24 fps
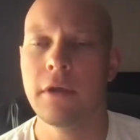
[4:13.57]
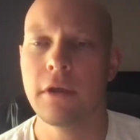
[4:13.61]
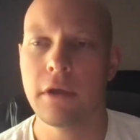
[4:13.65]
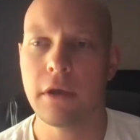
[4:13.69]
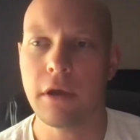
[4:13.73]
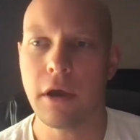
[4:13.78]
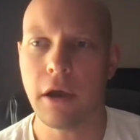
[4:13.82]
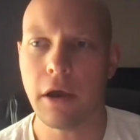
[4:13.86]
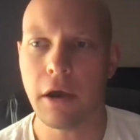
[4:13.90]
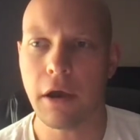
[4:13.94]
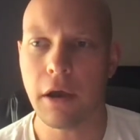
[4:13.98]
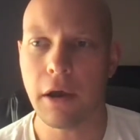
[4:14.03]

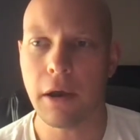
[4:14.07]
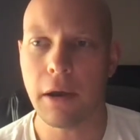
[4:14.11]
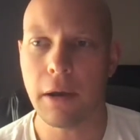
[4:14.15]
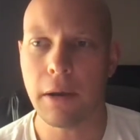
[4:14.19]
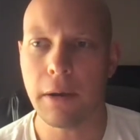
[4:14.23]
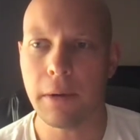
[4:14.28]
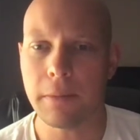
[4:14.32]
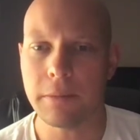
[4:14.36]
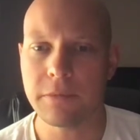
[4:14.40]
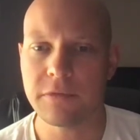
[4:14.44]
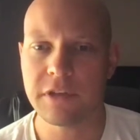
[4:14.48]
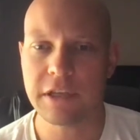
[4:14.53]

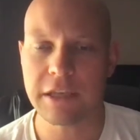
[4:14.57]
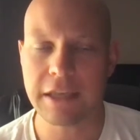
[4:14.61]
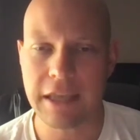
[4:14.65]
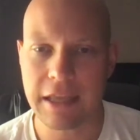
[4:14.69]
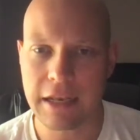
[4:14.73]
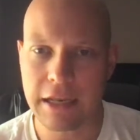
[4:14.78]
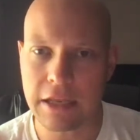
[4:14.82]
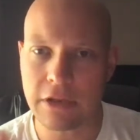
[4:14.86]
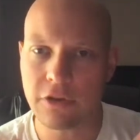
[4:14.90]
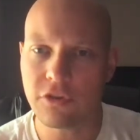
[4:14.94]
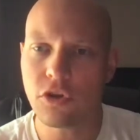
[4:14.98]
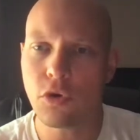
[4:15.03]
to
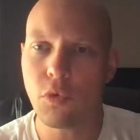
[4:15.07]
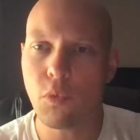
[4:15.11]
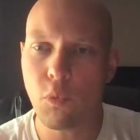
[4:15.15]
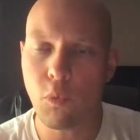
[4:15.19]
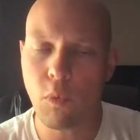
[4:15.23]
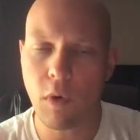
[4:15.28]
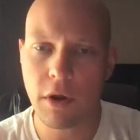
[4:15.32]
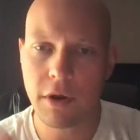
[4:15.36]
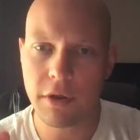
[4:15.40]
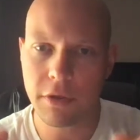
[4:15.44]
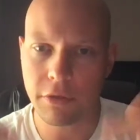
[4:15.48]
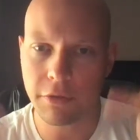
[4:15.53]
get into
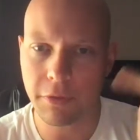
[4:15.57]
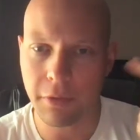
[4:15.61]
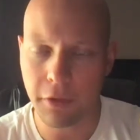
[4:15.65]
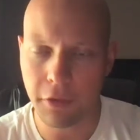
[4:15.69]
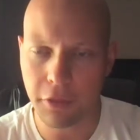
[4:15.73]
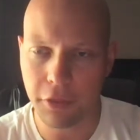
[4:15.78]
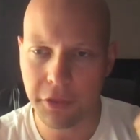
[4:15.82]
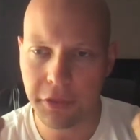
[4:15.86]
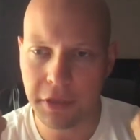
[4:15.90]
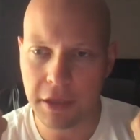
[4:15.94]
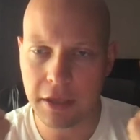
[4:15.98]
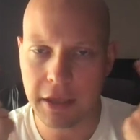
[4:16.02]
what is the
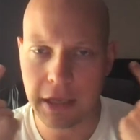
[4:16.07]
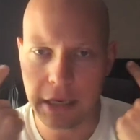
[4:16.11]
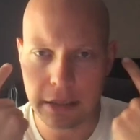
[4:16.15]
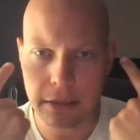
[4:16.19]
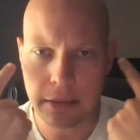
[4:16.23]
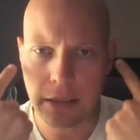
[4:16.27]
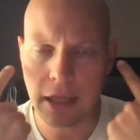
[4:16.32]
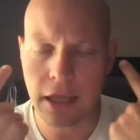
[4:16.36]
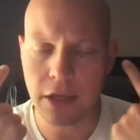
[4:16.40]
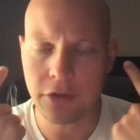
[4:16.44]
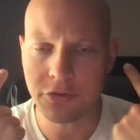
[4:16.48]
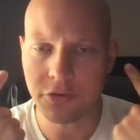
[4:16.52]
thinking
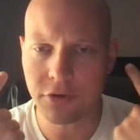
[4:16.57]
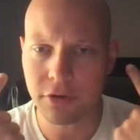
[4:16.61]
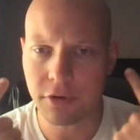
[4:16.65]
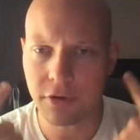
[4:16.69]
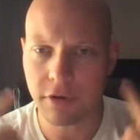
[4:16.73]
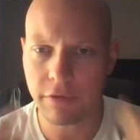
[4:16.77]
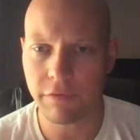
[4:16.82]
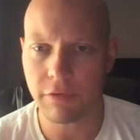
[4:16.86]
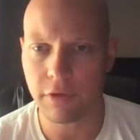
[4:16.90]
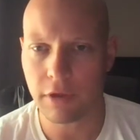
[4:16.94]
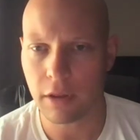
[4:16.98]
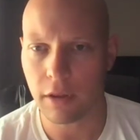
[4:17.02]
logic
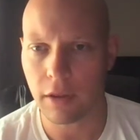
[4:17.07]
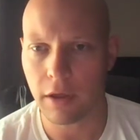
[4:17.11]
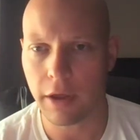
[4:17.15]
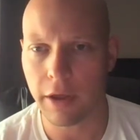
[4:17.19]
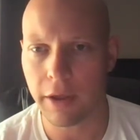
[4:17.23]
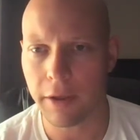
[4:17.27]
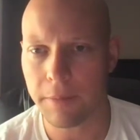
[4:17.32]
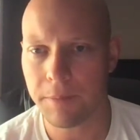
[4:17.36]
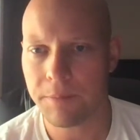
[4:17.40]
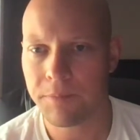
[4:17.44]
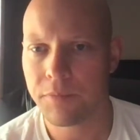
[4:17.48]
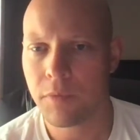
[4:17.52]
of the
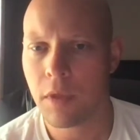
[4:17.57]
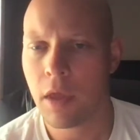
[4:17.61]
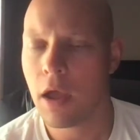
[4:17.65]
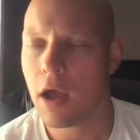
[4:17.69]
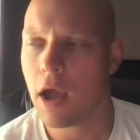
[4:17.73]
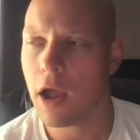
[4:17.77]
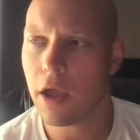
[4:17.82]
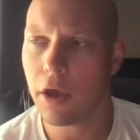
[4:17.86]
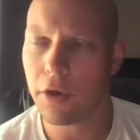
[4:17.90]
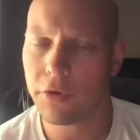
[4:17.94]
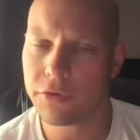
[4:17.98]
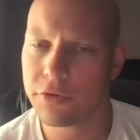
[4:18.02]
client.
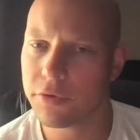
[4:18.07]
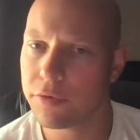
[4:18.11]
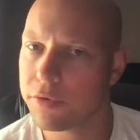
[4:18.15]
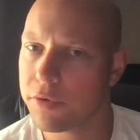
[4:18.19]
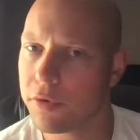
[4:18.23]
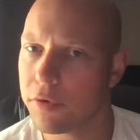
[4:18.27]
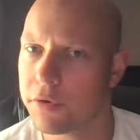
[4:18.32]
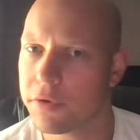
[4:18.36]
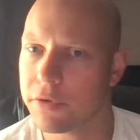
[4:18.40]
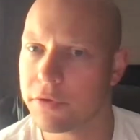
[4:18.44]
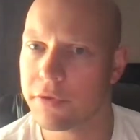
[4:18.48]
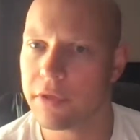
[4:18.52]
I also
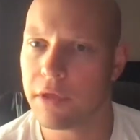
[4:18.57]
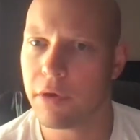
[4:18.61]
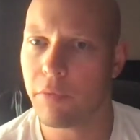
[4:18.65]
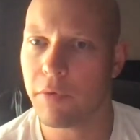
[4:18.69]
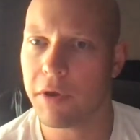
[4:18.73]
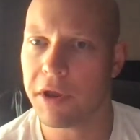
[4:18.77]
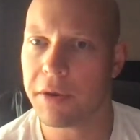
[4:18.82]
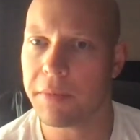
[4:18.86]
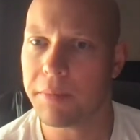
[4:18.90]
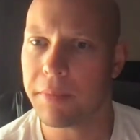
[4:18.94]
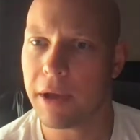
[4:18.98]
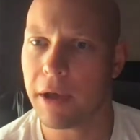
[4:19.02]
noticed that
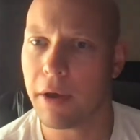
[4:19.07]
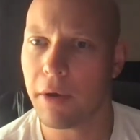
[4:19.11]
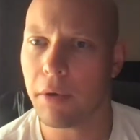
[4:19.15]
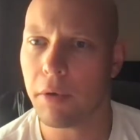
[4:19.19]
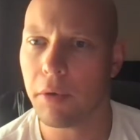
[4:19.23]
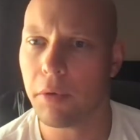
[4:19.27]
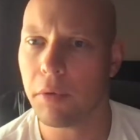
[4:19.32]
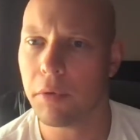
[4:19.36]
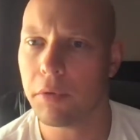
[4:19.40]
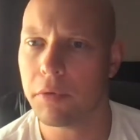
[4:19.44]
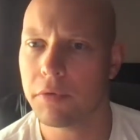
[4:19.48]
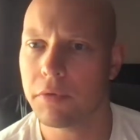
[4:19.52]
Wayne
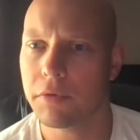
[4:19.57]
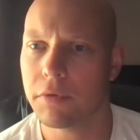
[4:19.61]
Powell